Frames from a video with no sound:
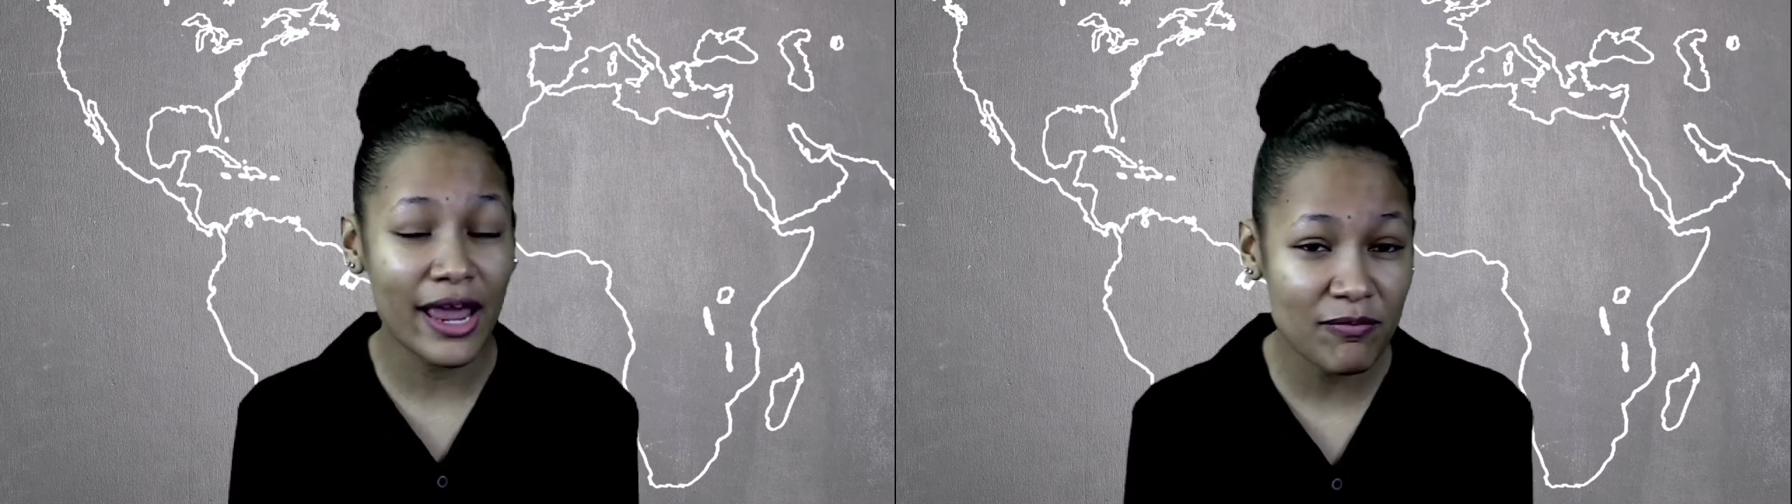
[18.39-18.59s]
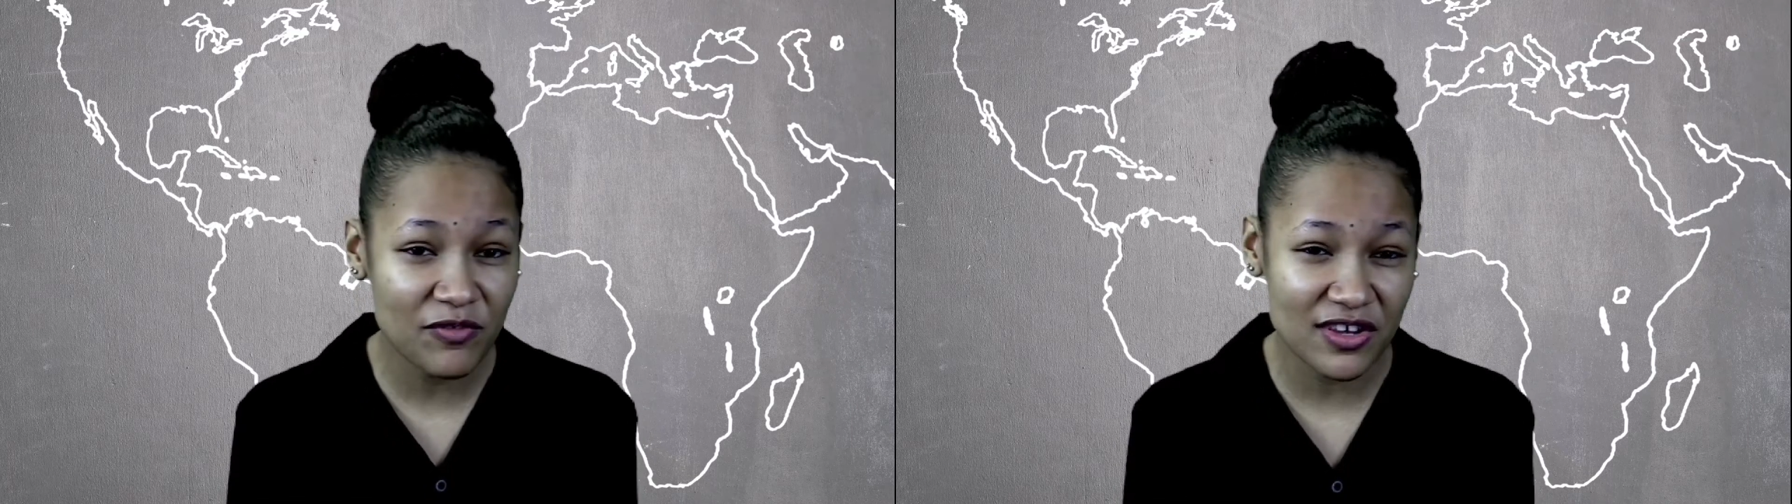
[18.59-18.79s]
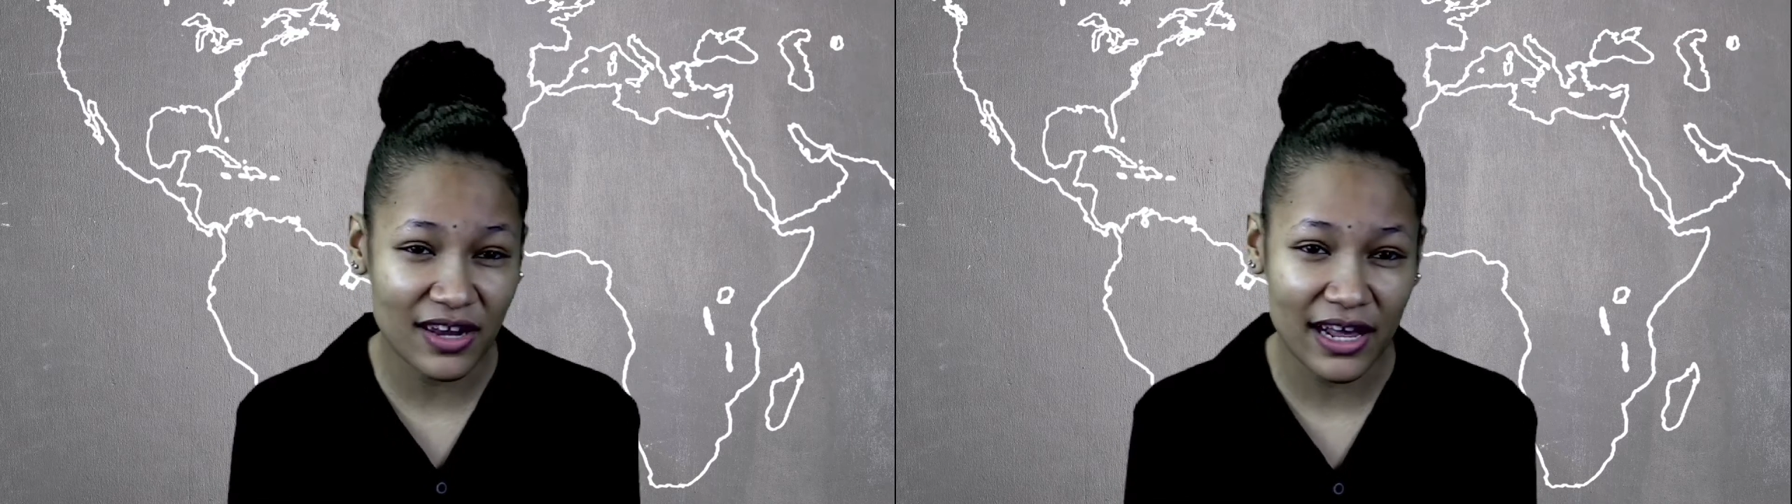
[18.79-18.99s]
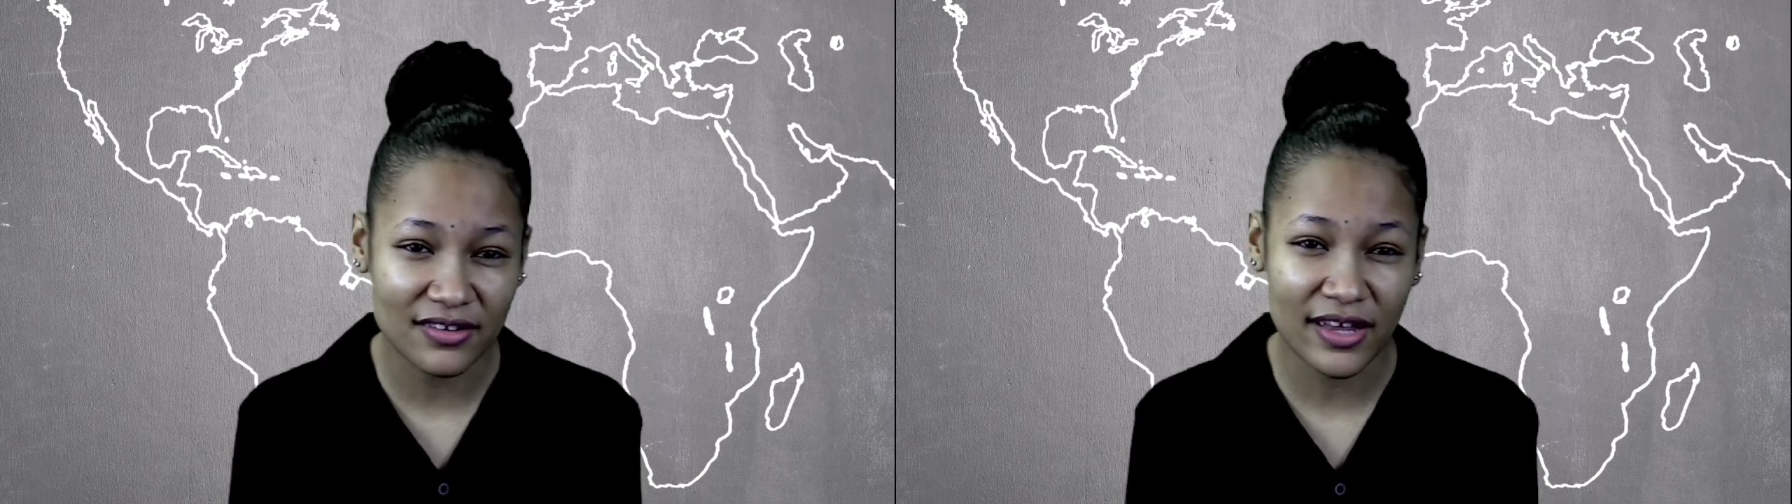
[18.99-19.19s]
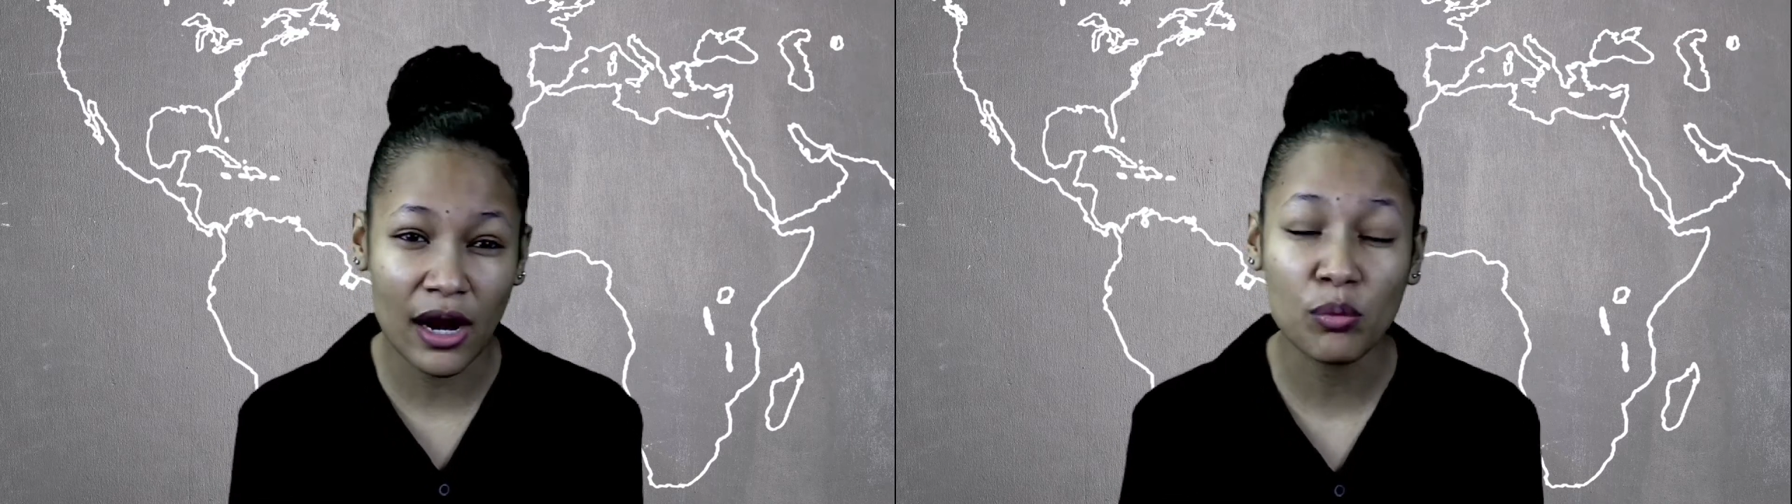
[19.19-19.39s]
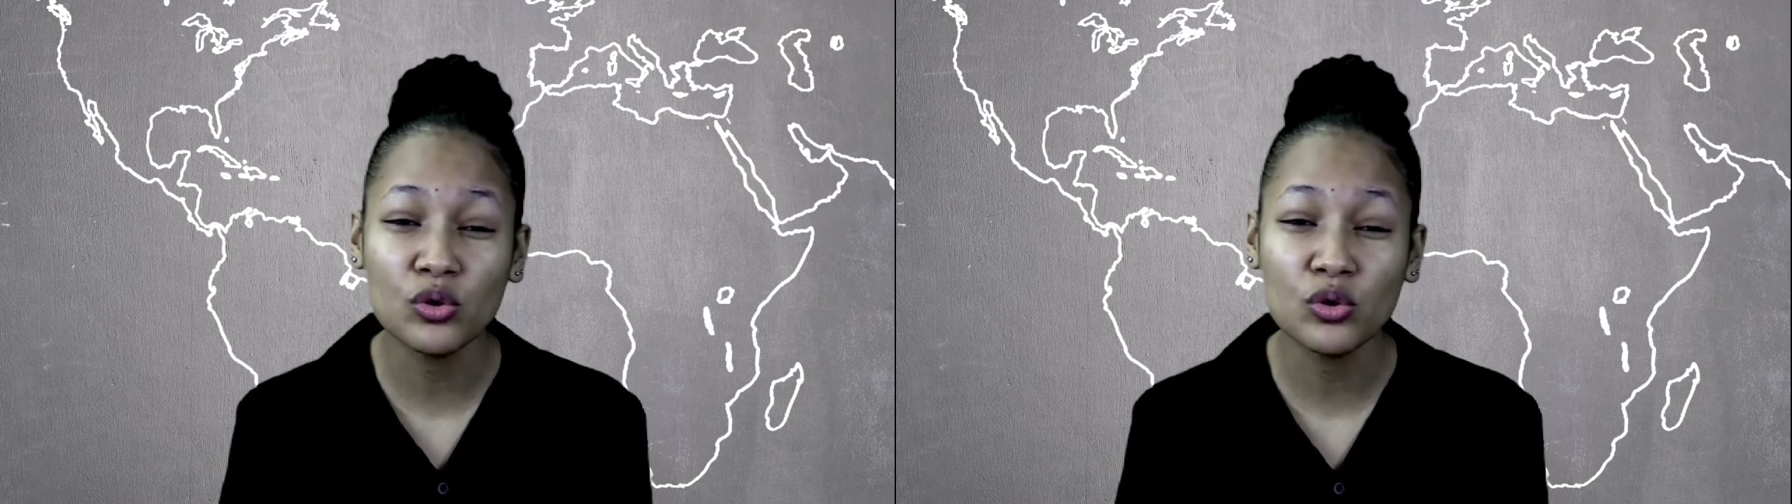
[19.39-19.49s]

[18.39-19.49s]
emphasize that I will